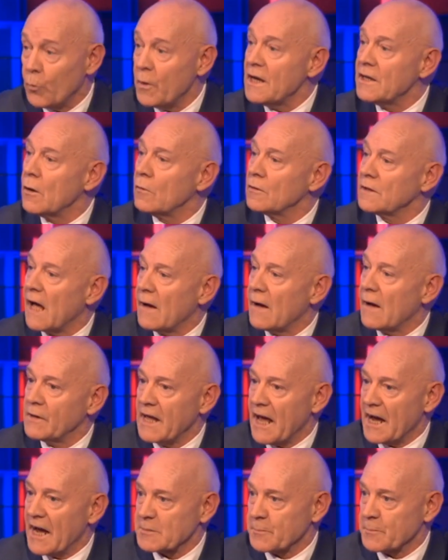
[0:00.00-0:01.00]
that we don't have
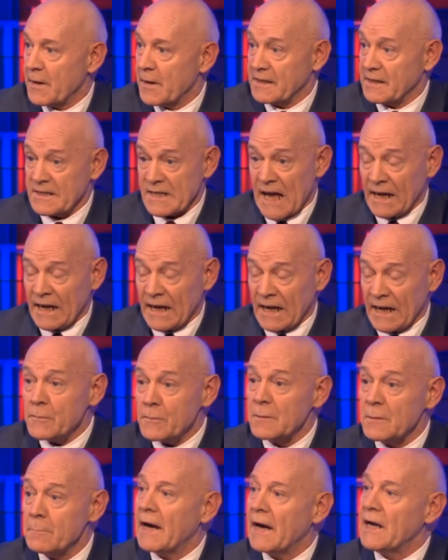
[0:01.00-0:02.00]
any expertise. And
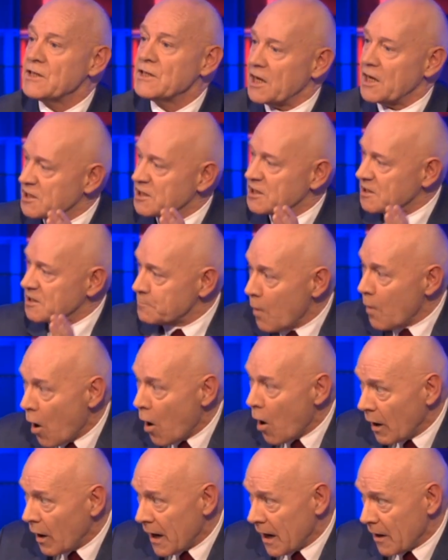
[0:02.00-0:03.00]
even to manage a
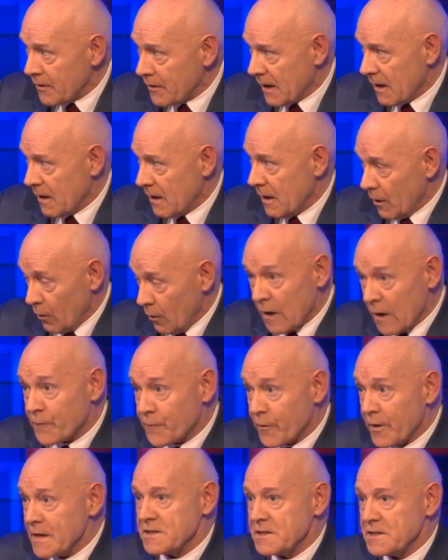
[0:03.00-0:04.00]
small area,
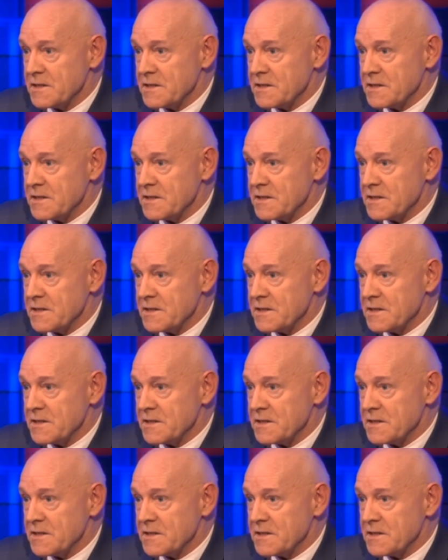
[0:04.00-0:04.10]
like for